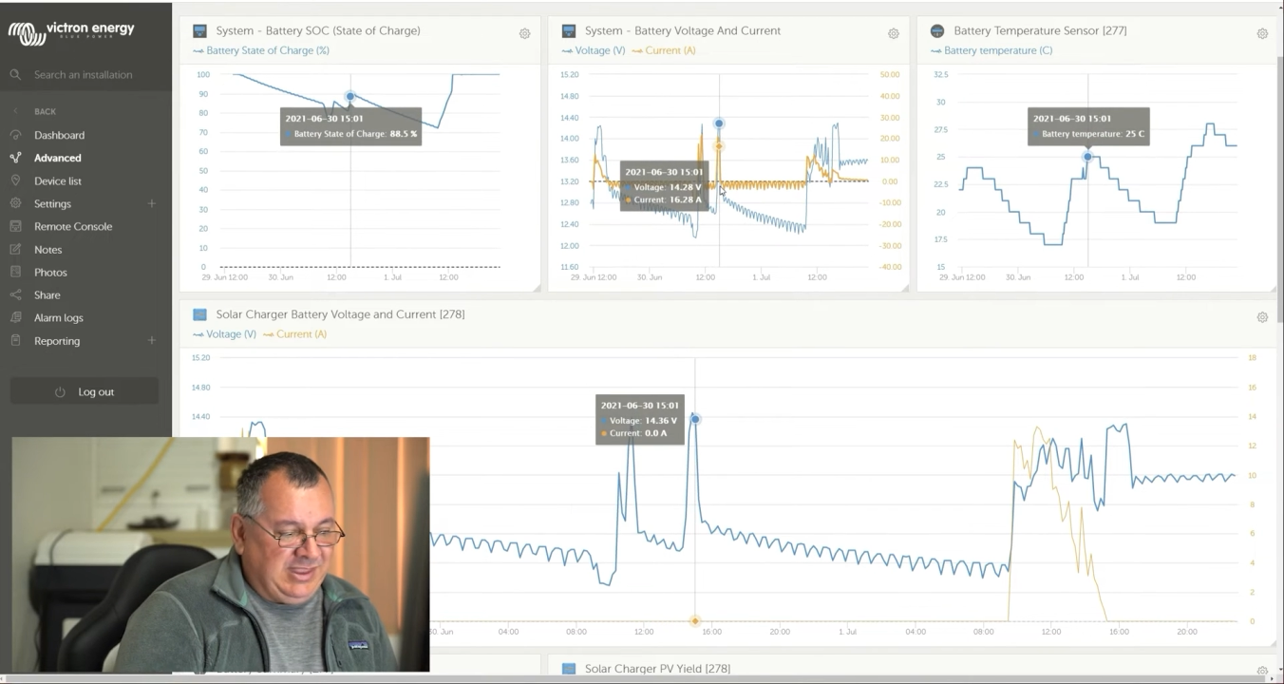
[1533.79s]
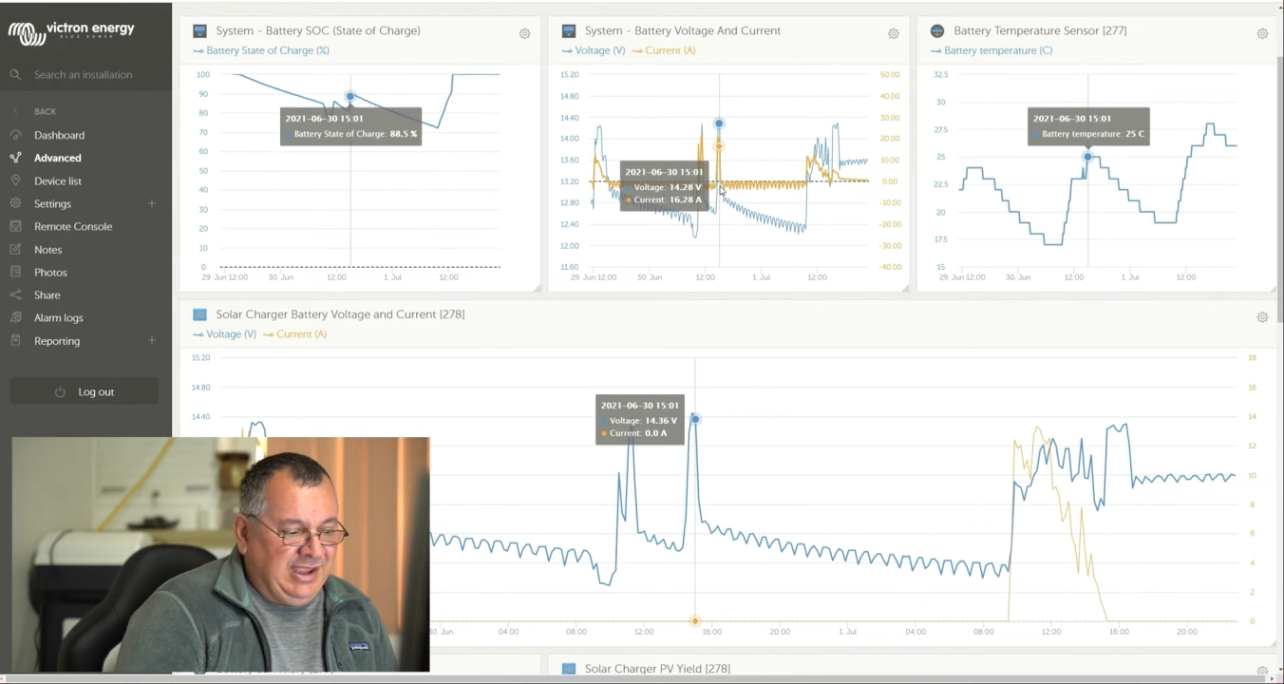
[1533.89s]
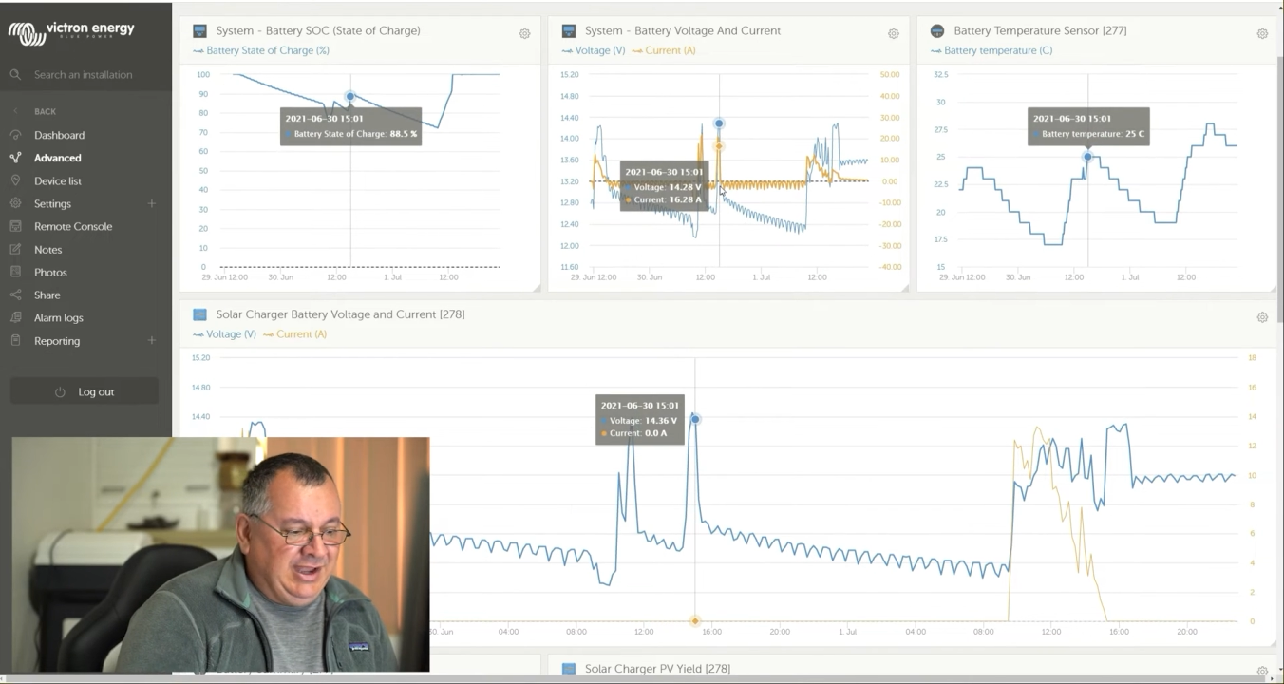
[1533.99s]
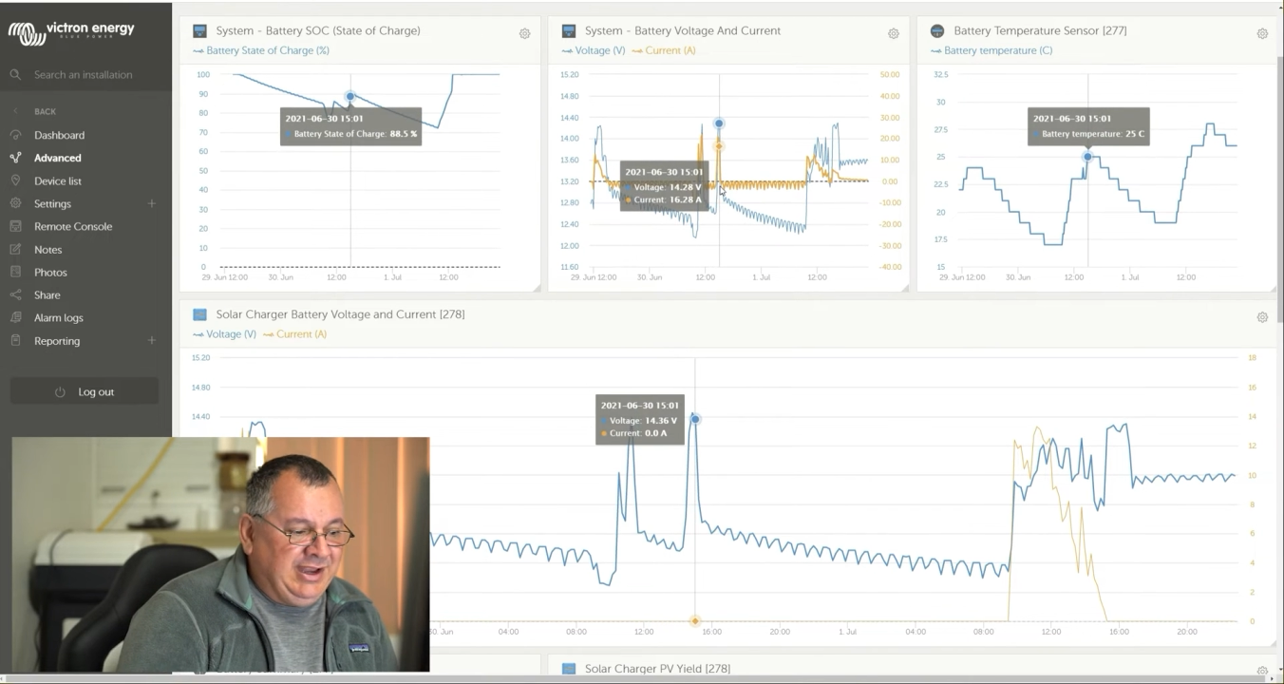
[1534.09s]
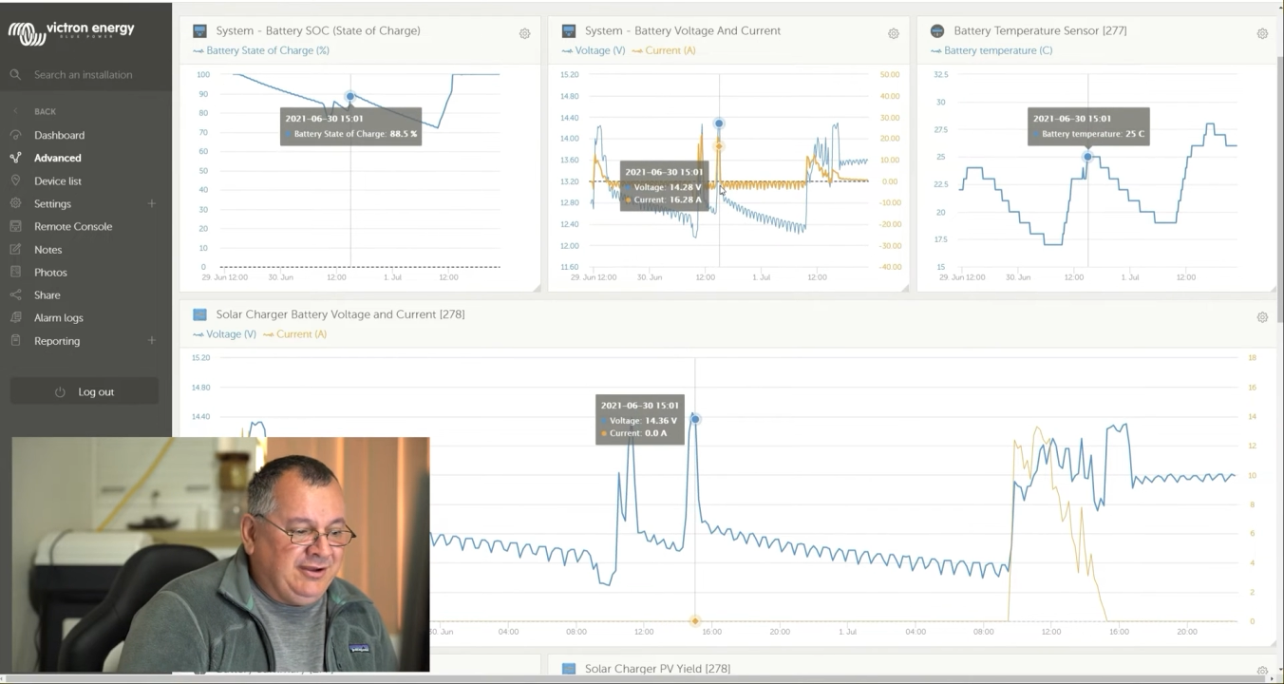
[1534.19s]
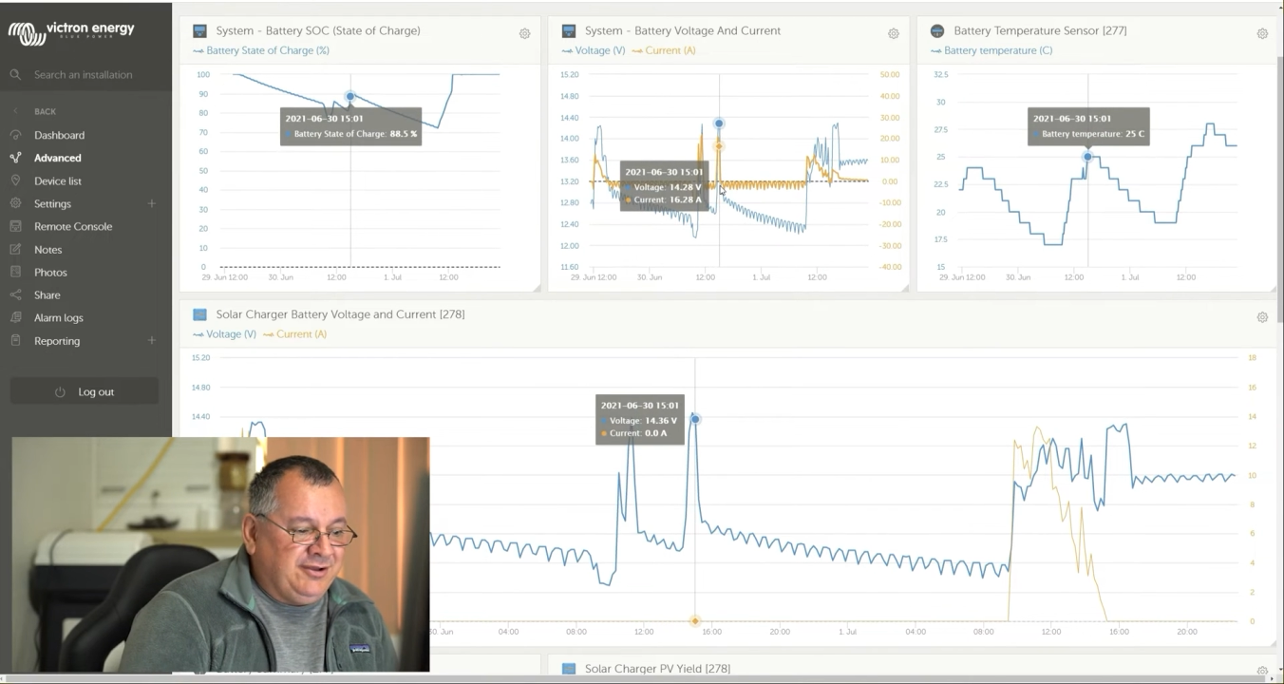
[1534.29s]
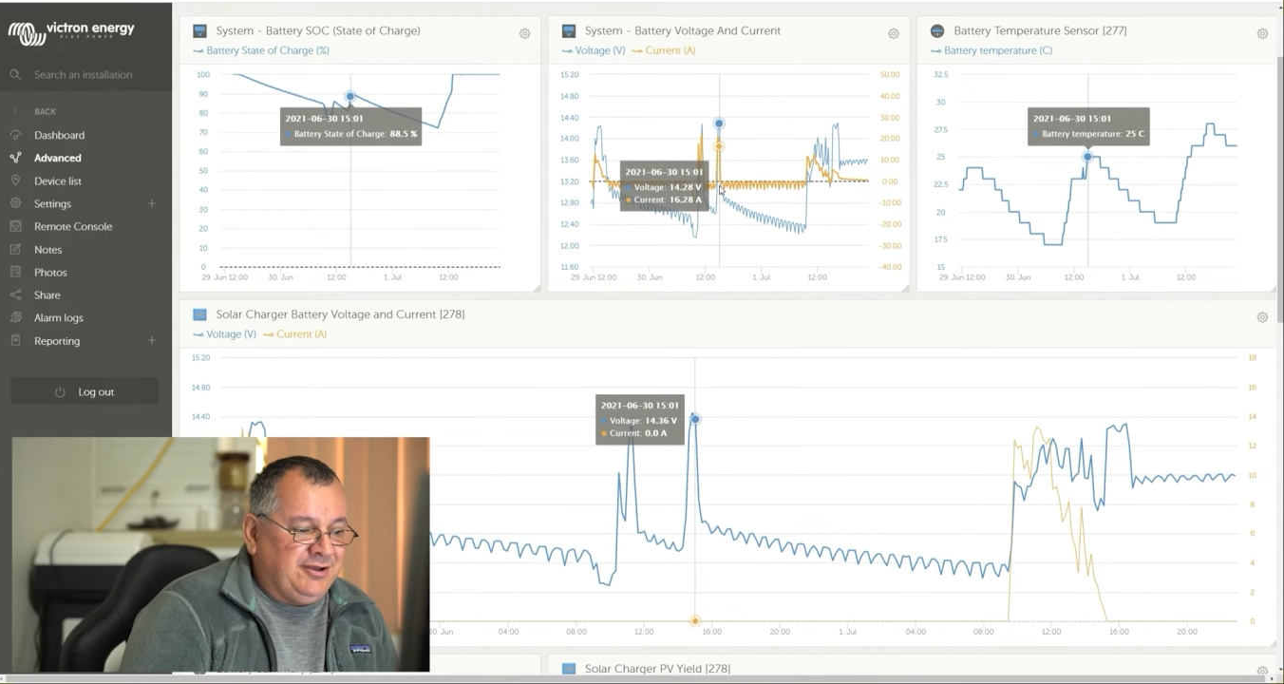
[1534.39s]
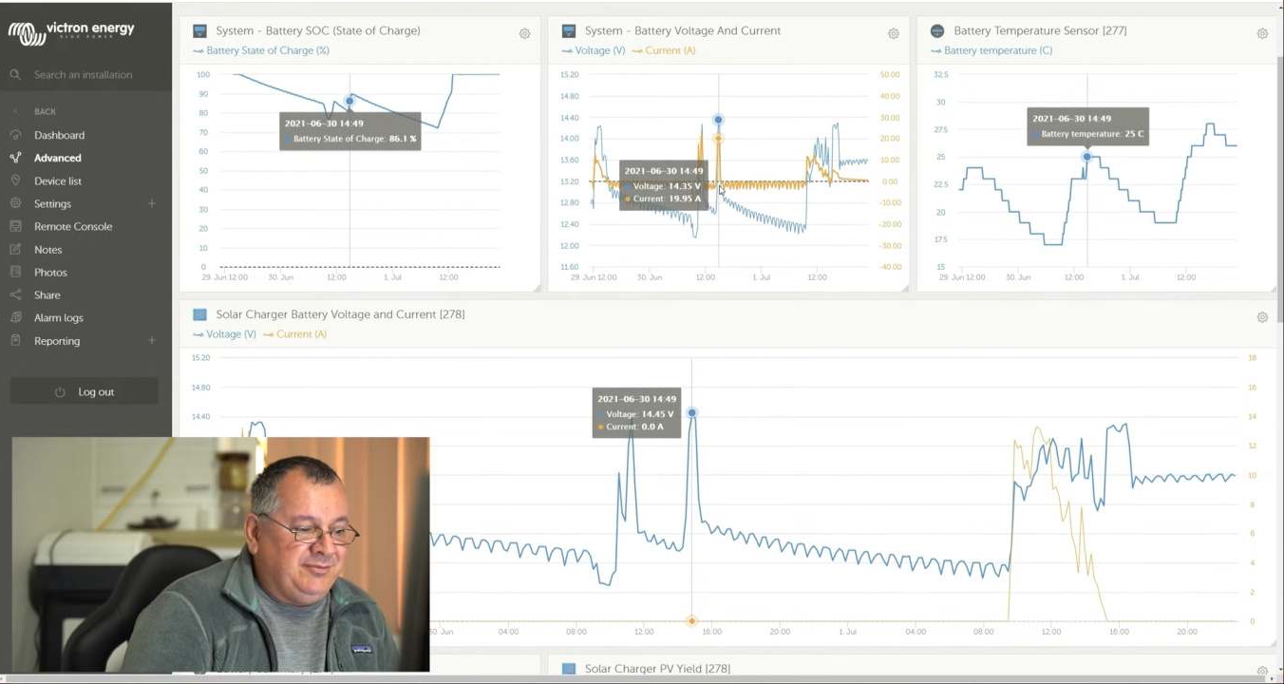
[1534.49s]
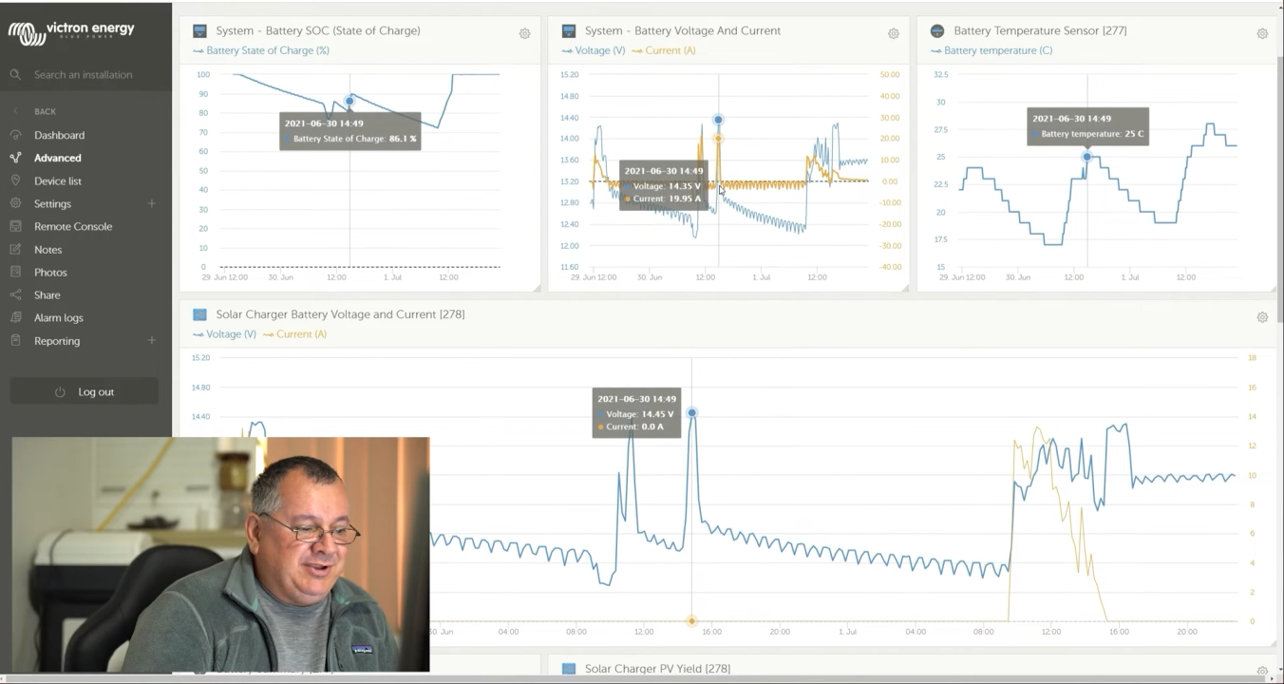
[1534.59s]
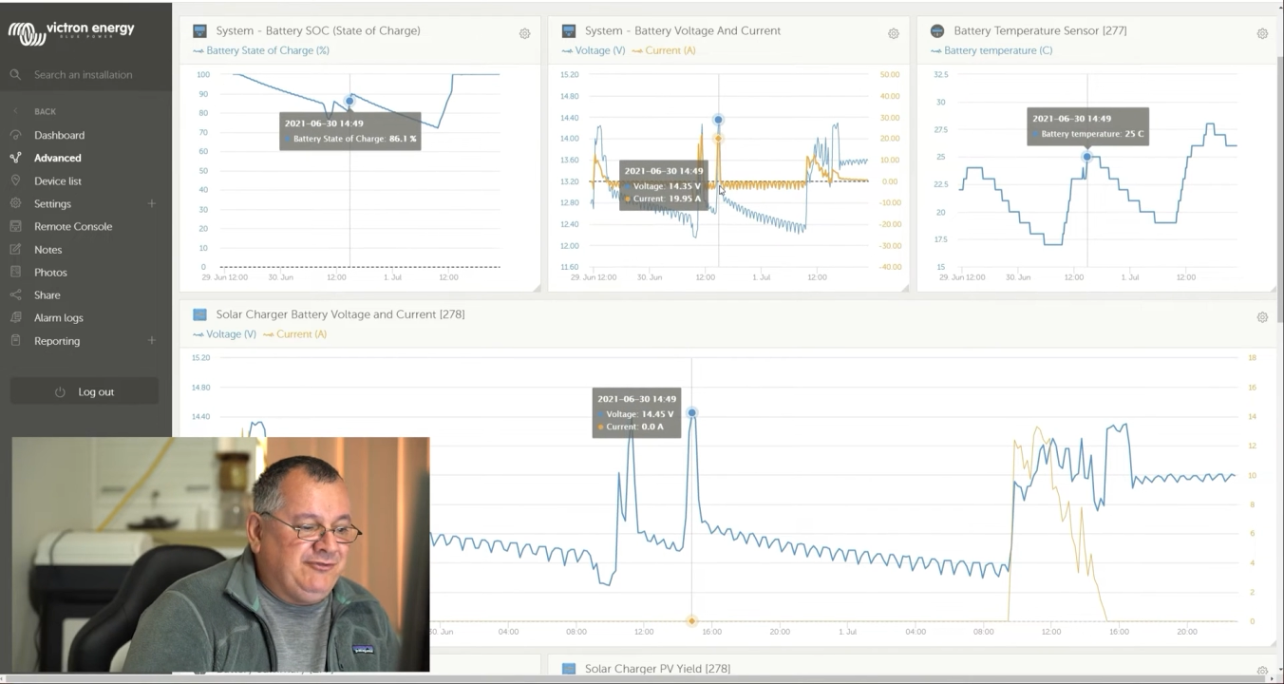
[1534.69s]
and then I got me